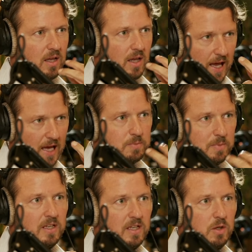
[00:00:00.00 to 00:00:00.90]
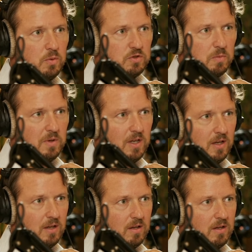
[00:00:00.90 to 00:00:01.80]
has been new to
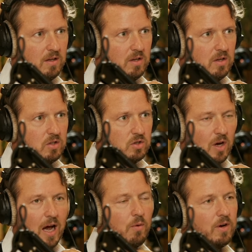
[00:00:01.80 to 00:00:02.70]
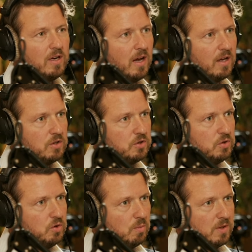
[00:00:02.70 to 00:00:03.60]
me. So how can I
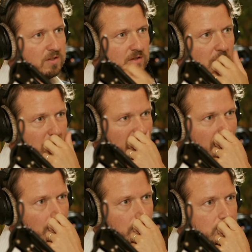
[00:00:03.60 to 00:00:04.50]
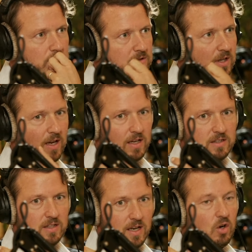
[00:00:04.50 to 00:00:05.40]
assume that somebody else that has
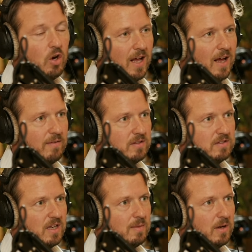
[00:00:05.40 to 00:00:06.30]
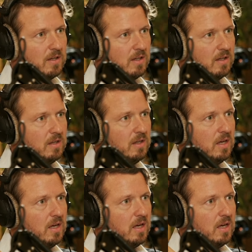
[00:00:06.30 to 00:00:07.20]
not have the same idea
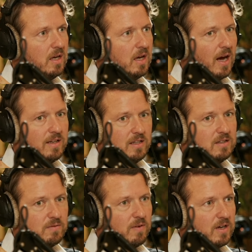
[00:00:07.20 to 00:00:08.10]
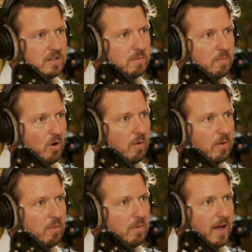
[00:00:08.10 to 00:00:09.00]
identifies the
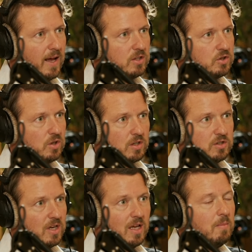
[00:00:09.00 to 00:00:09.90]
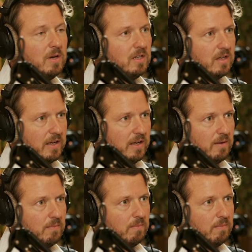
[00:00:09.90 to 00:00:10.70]
problem as such immediately?